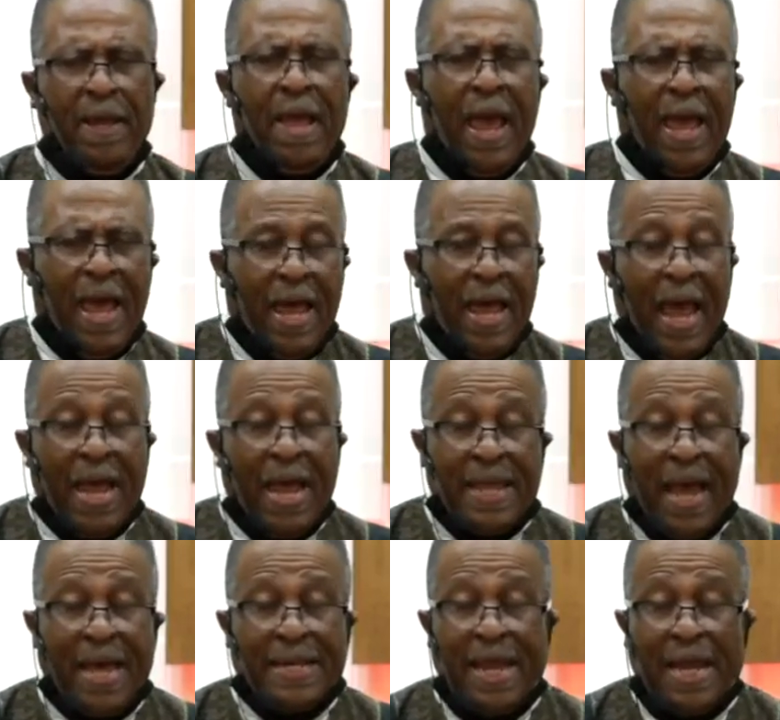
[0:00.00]
And, and,
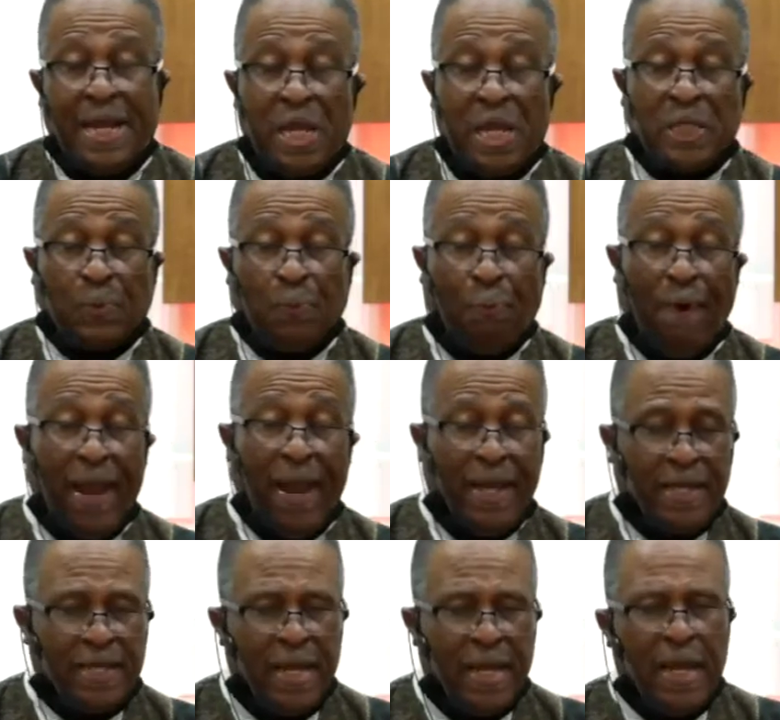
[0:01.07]
and in his prayer,
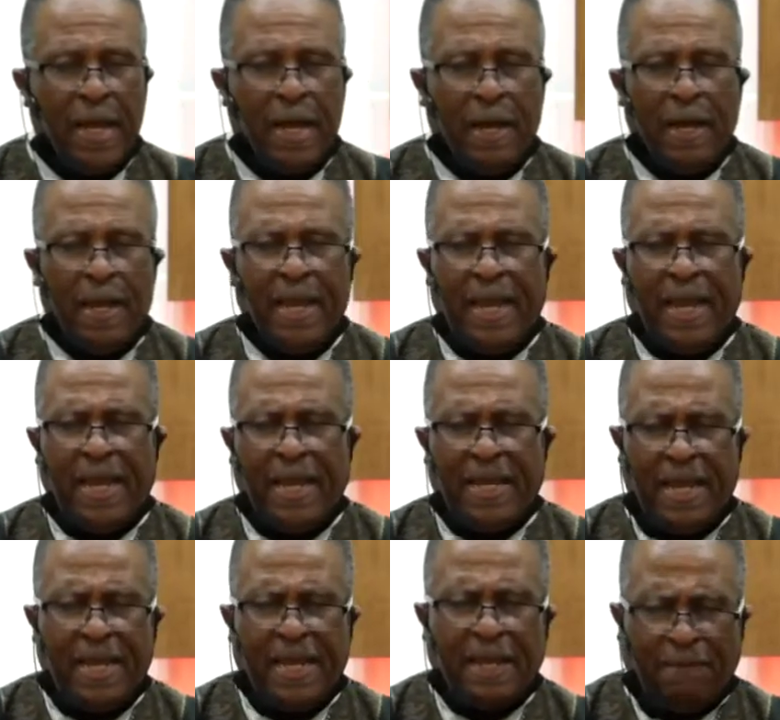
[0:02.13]
uh, it, it,
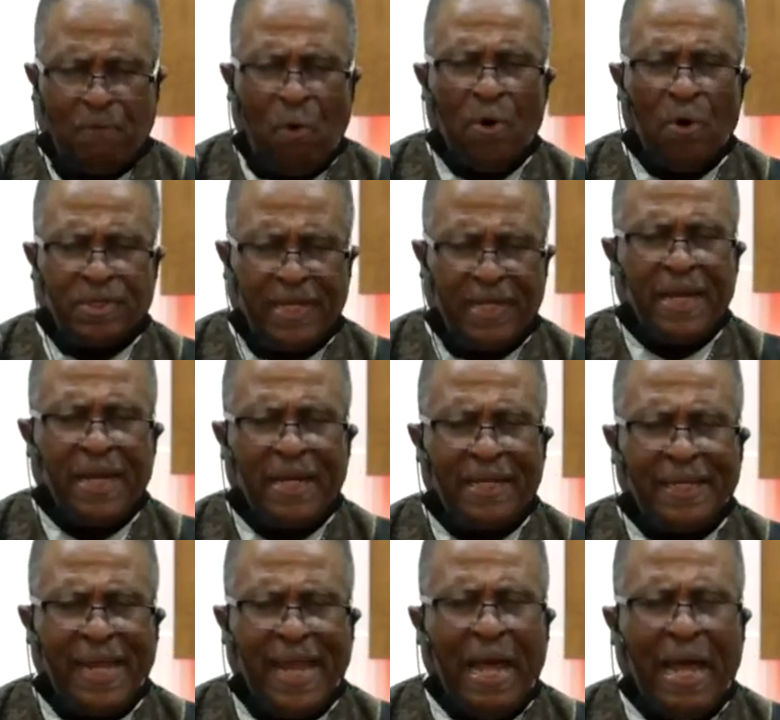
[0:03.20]
it, of course, it
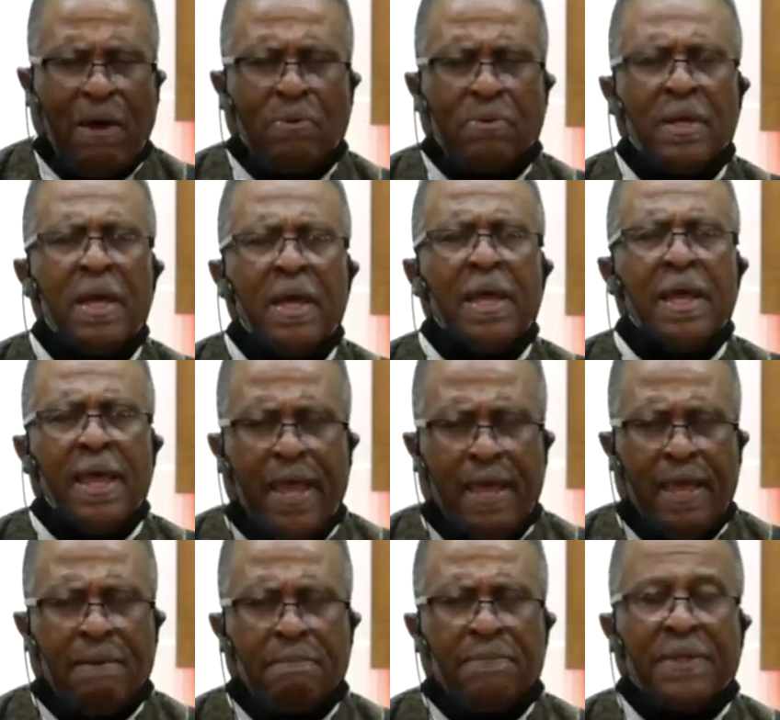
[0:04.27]
allowed
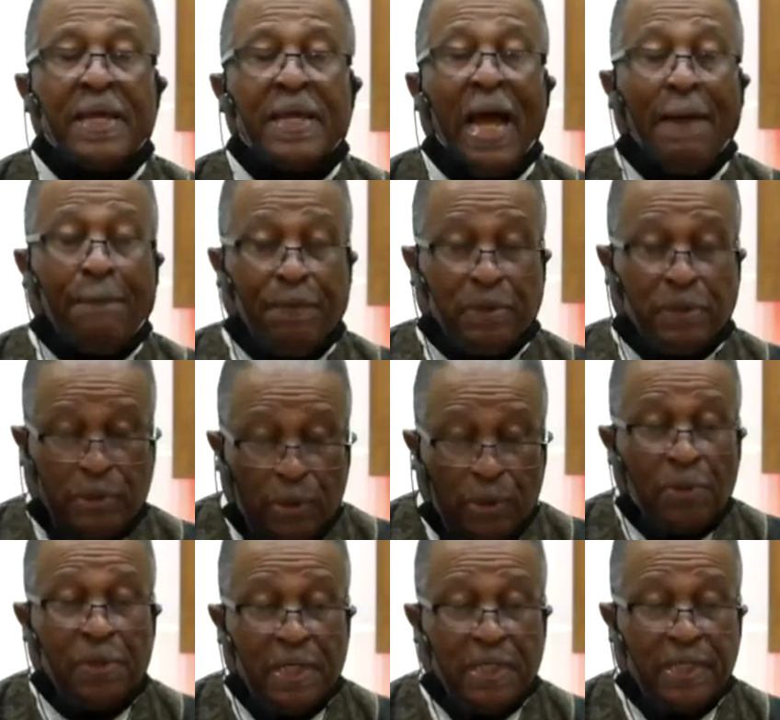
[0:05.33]
him the
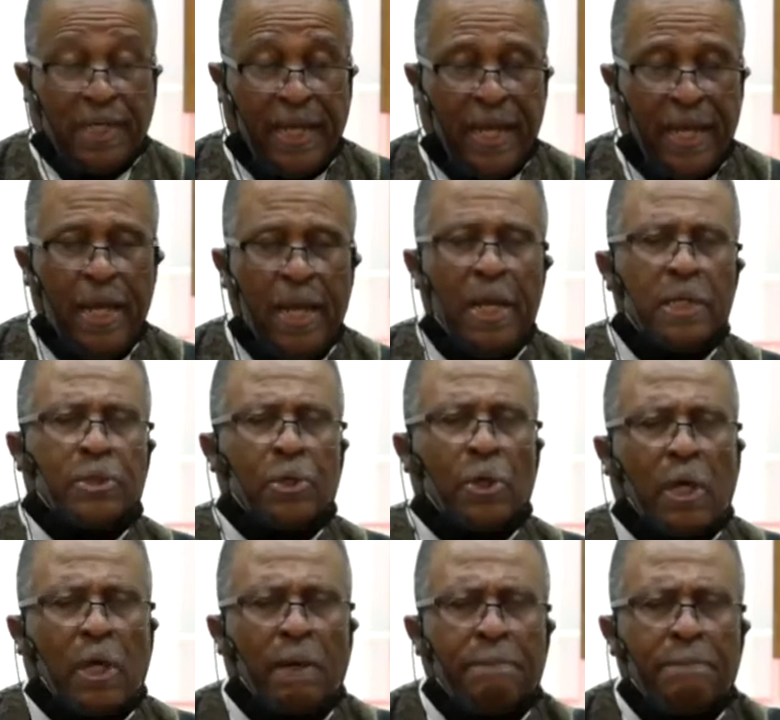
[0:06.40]
opportunity to
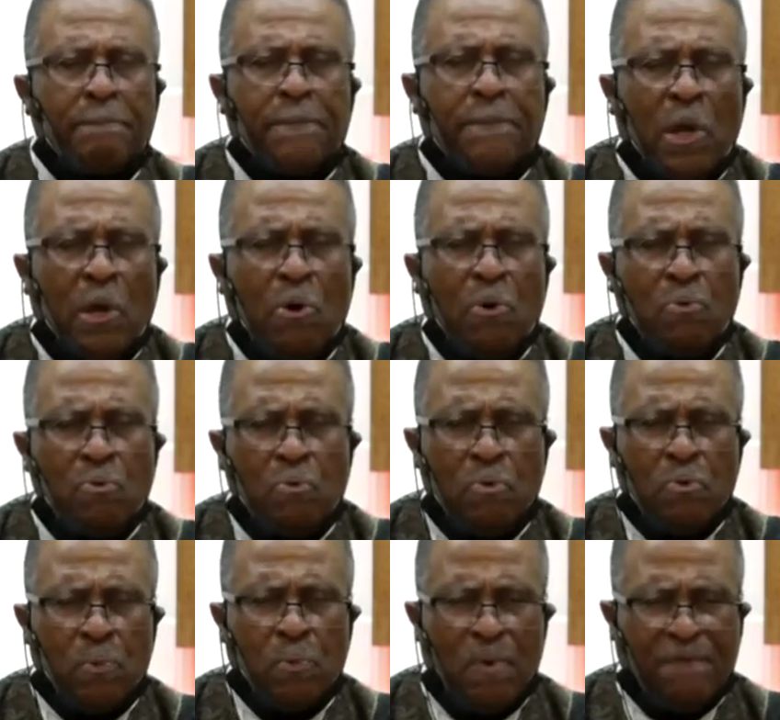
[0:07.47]

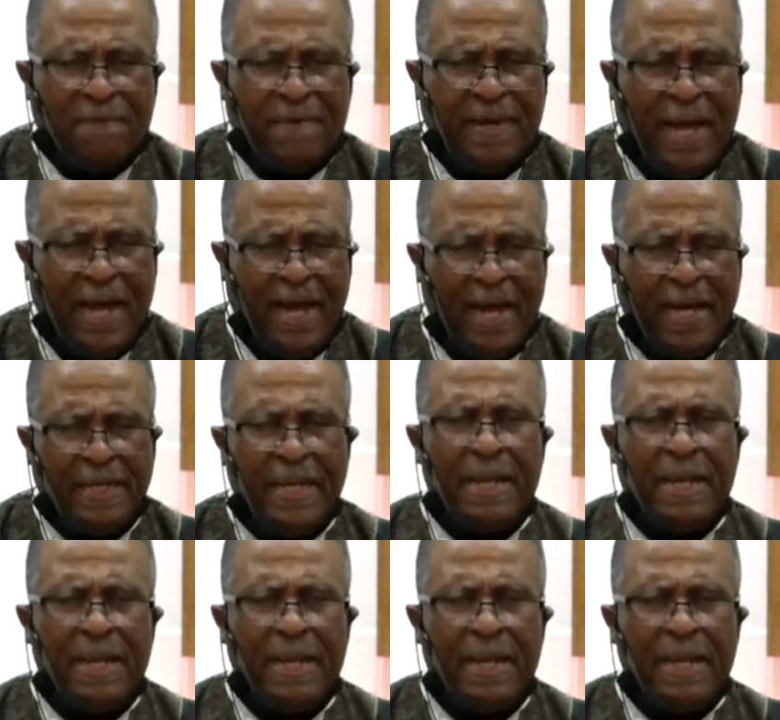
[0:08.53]
commune with God.